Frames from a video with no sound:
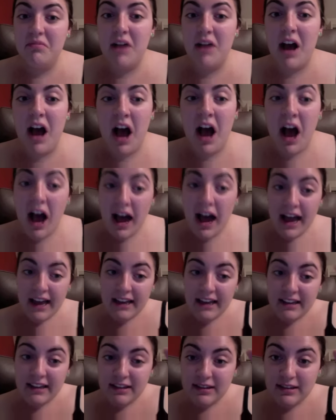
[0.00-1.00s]

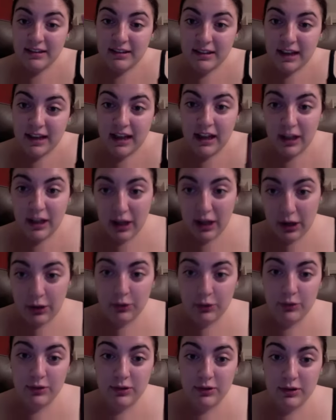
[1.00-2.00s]
highs and
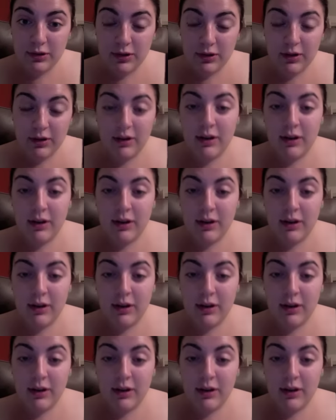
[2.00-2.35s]
lows